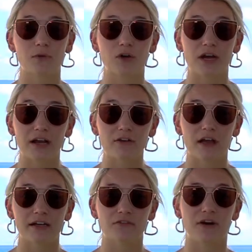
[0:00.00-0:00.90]
with your
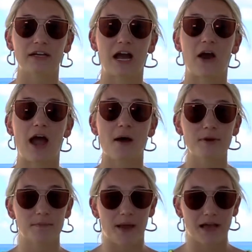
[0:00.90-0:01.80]
airline to find out how
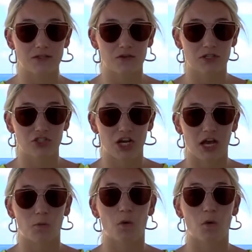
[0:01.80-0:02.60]
many bags you can check,